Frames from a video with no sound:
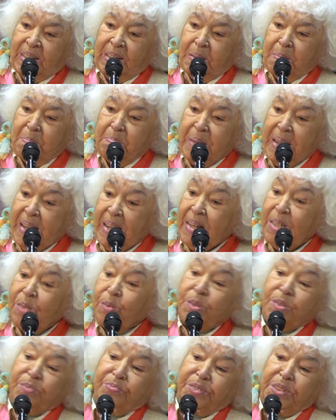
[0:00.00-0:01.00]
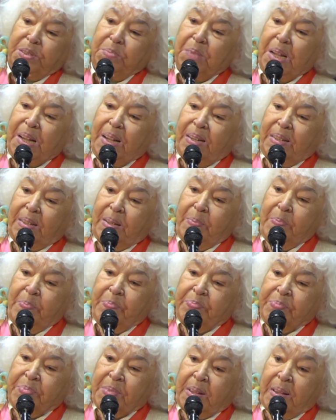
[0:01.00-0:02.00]
male or female,
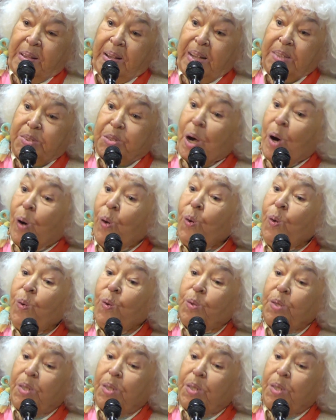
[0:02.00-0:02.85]
as a whole,